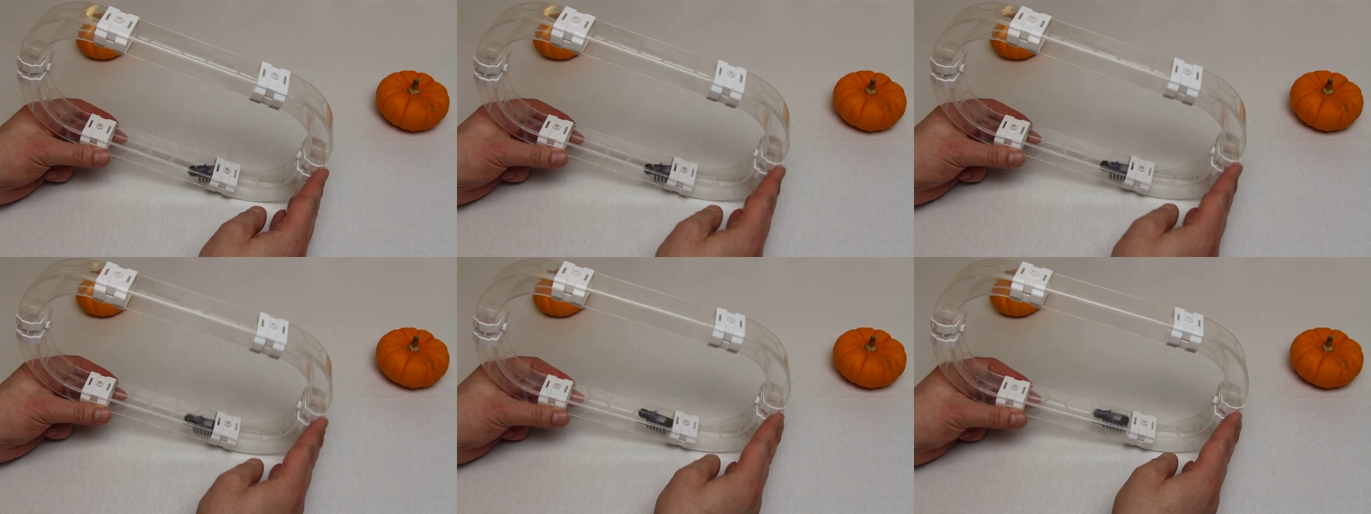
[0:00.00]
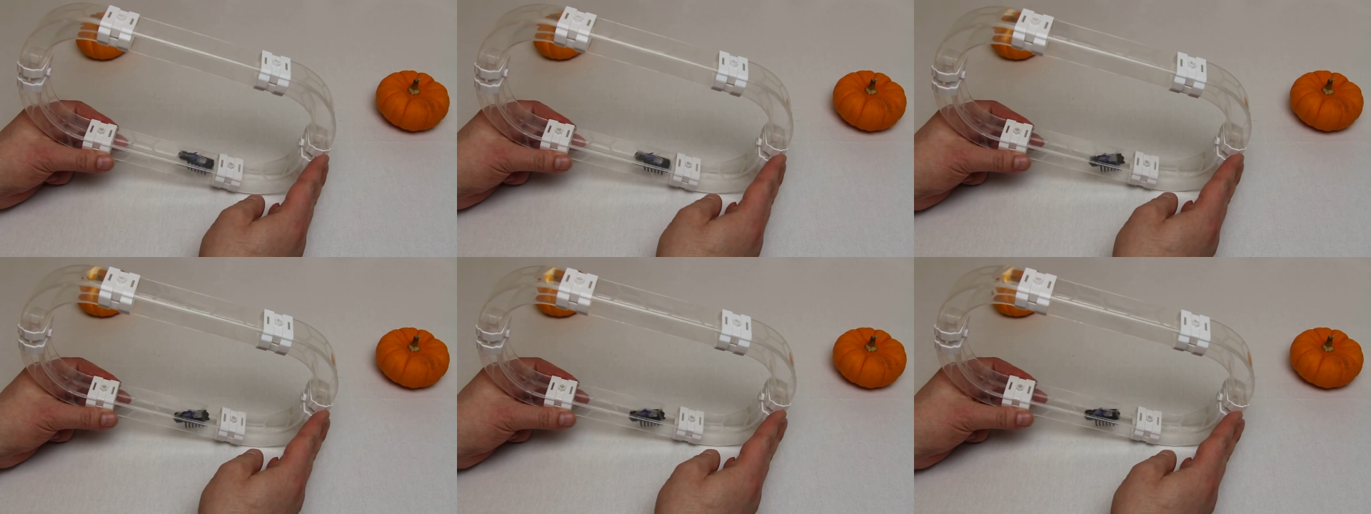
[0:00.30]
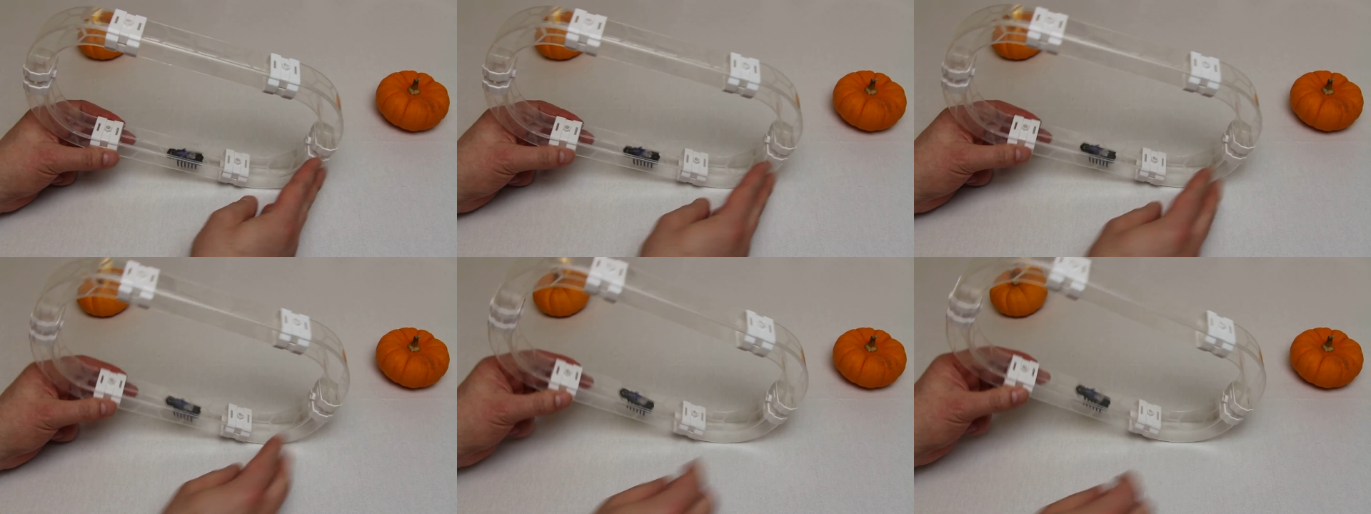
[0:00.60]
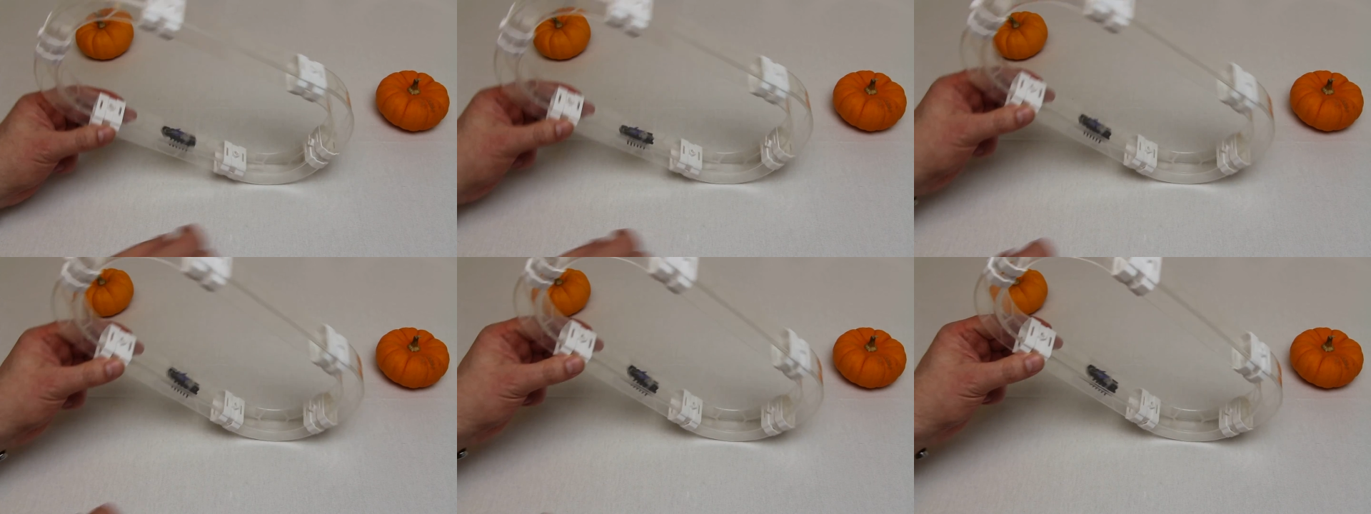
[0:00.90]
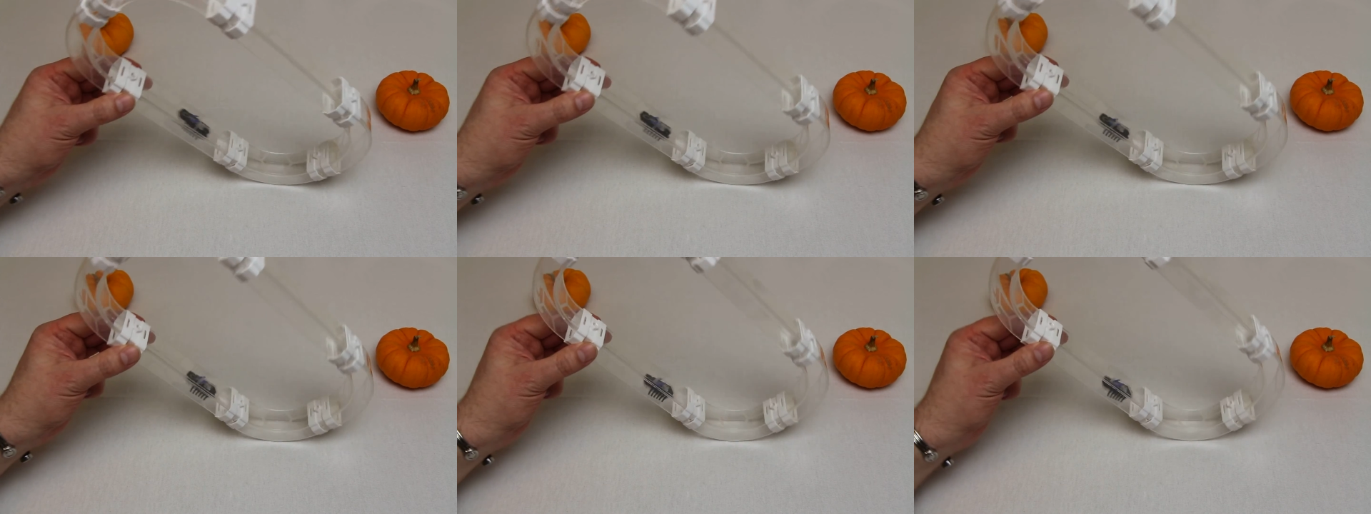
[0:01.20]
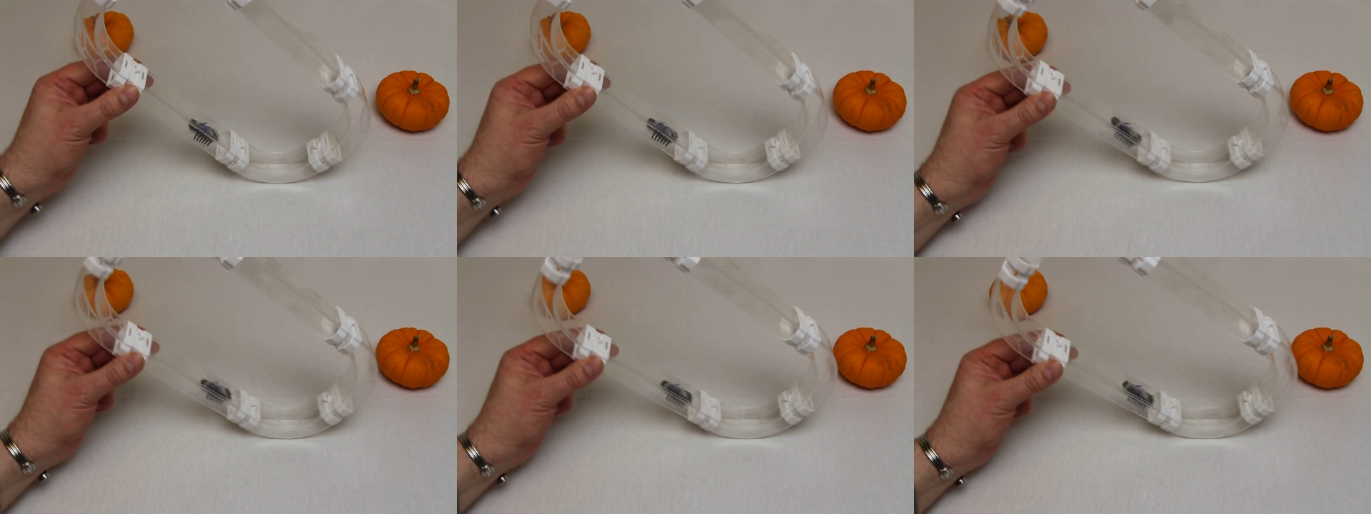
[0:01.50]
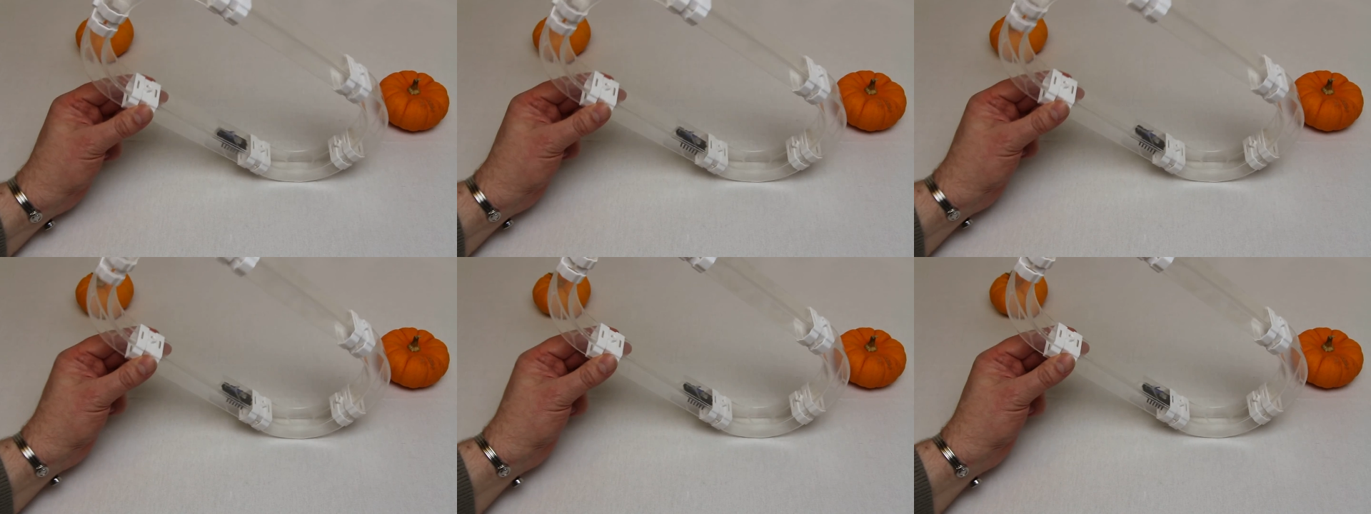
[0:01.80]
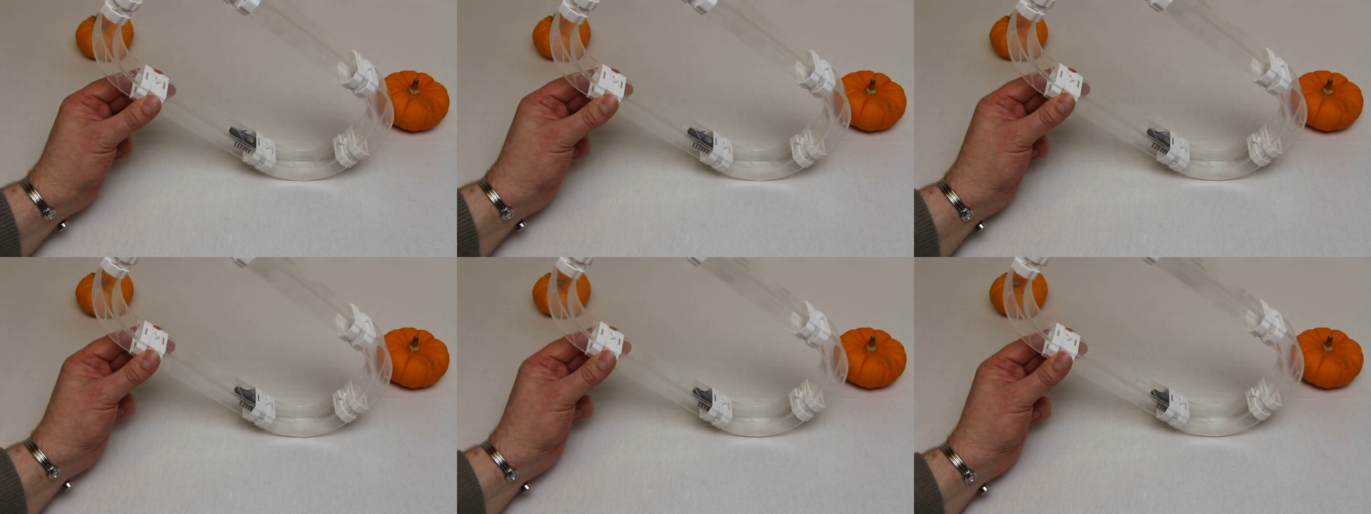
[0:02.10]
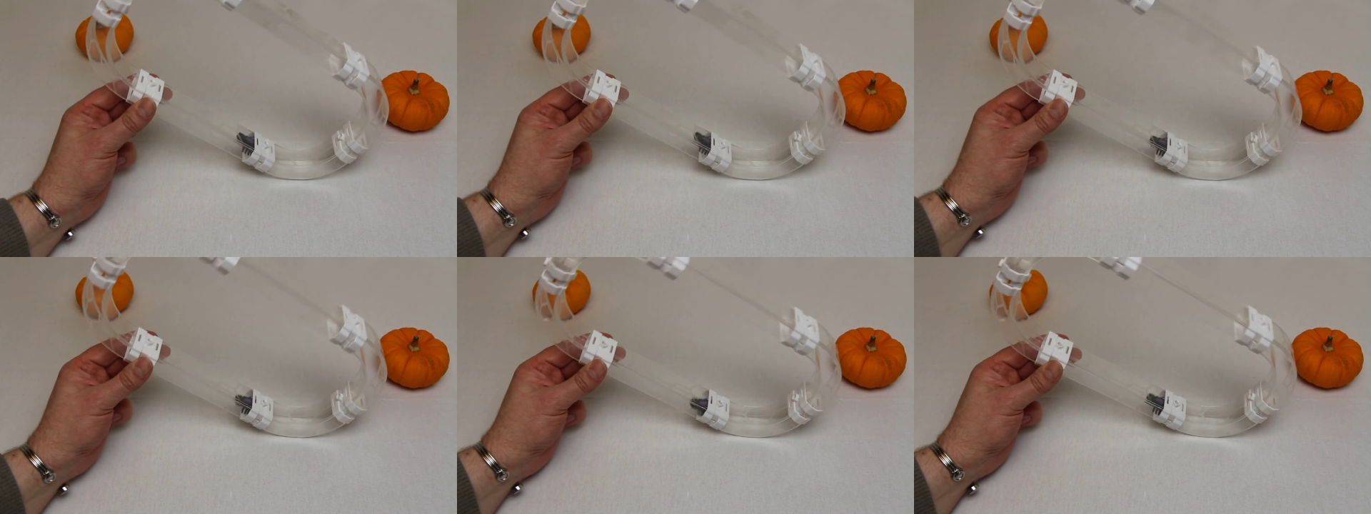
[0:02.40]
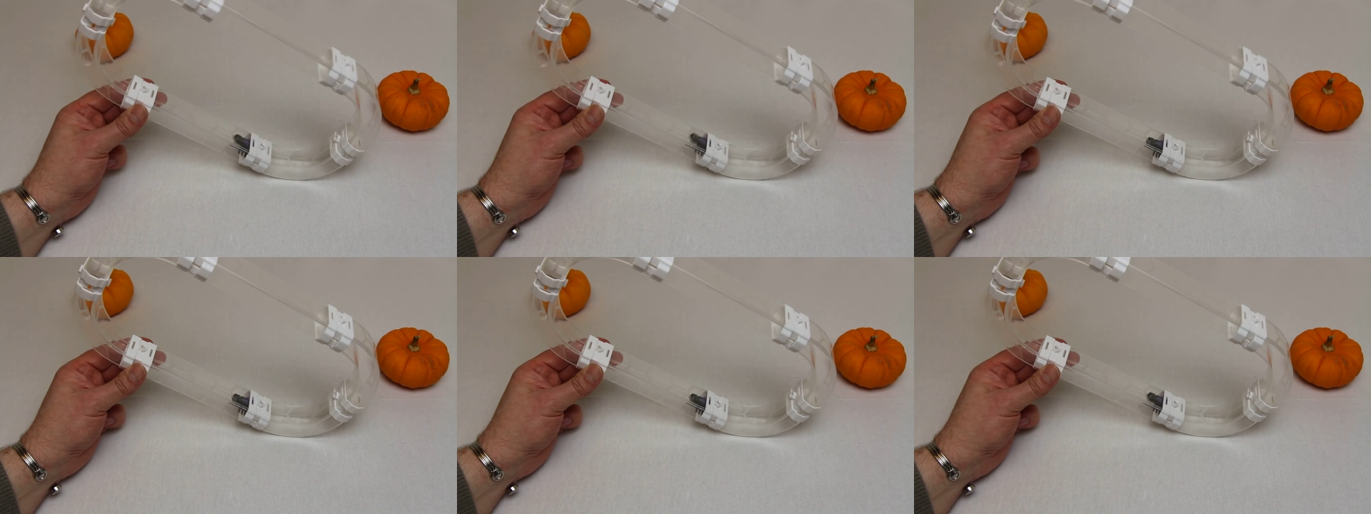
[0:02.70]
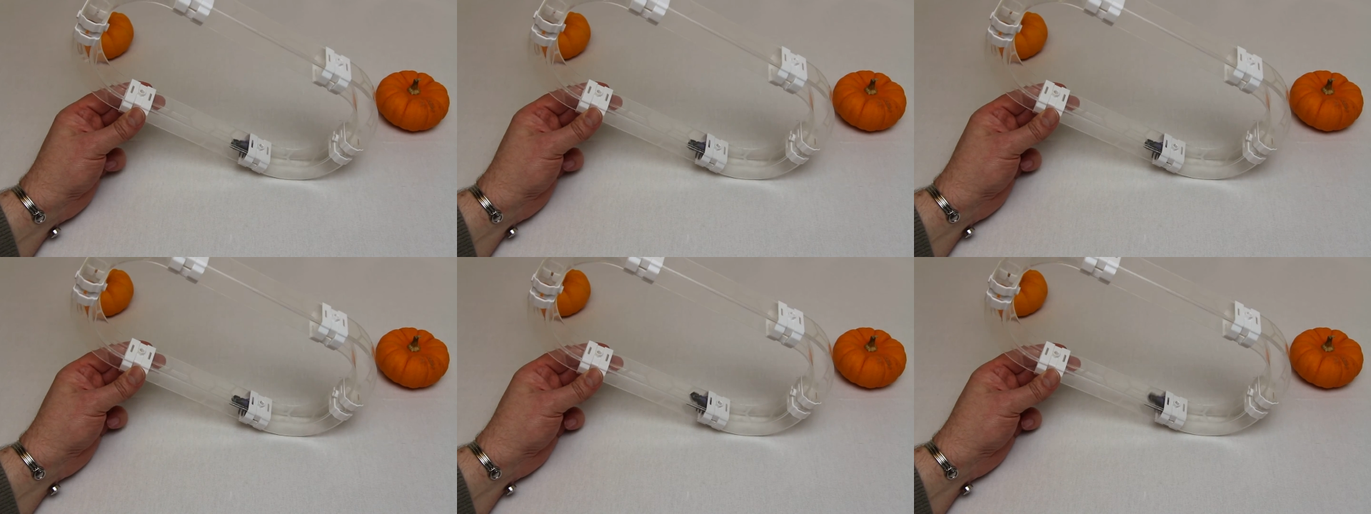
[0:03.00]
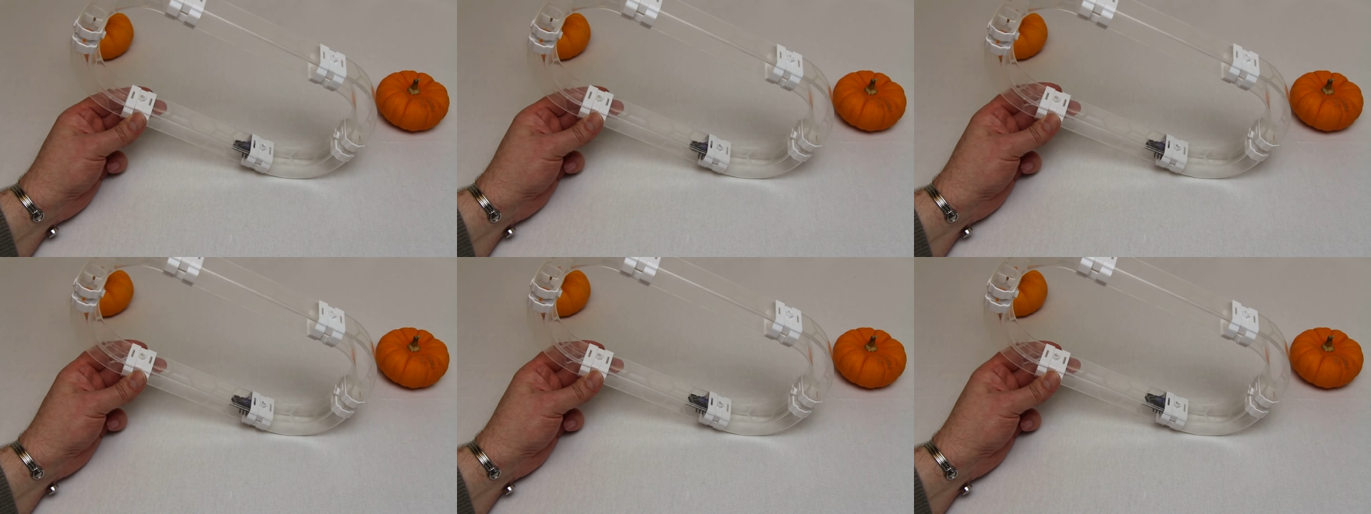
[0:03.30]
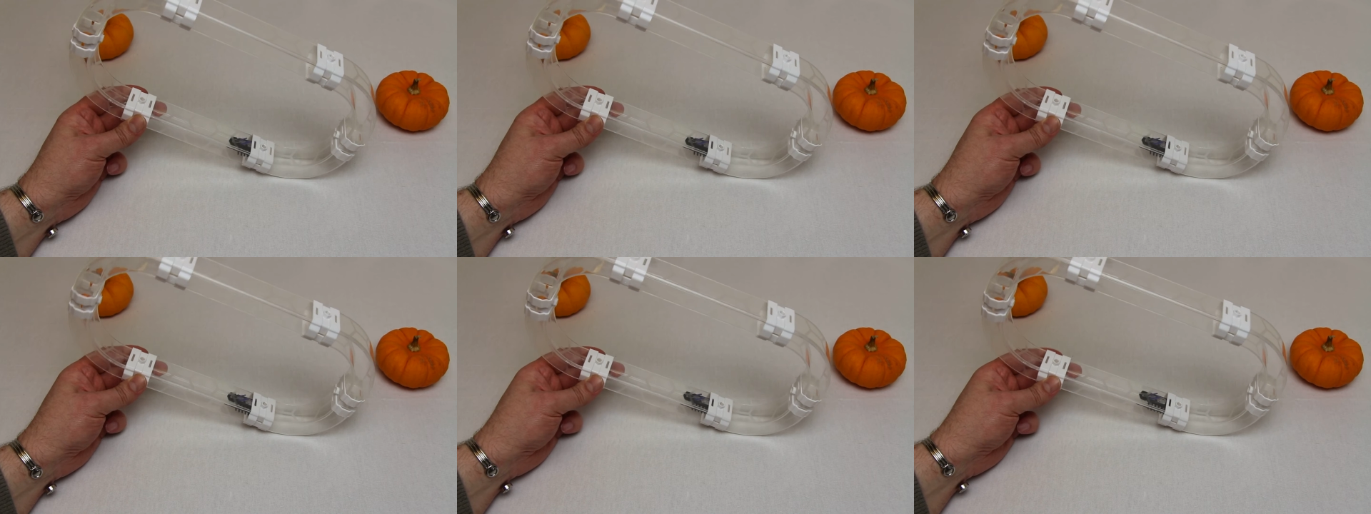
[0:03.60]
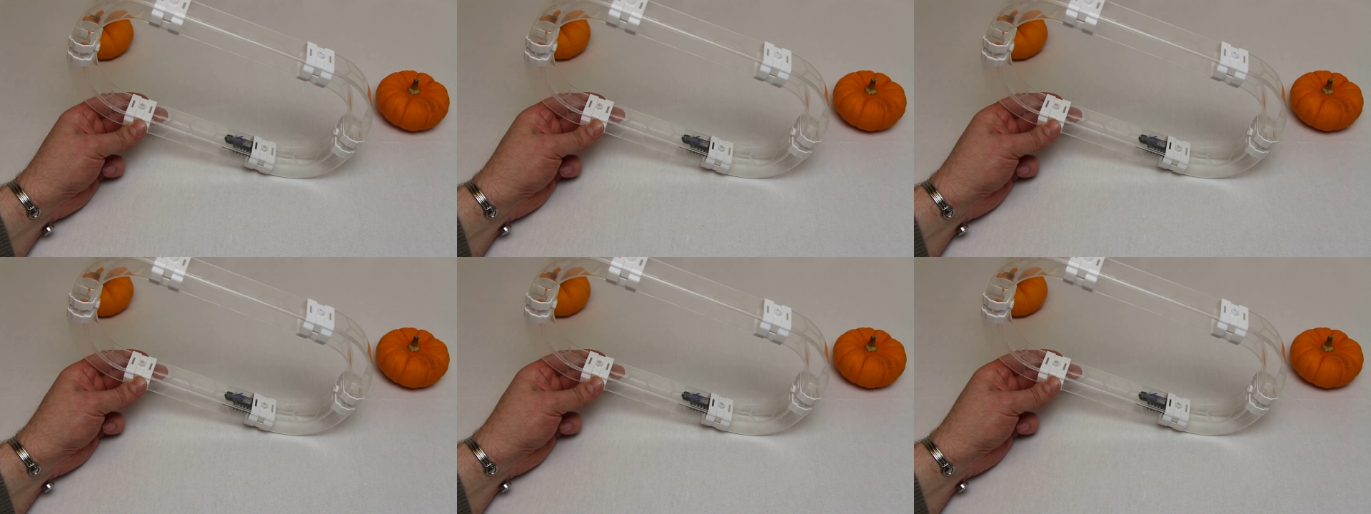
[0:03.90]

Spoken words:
Nobody's mouth can be seen.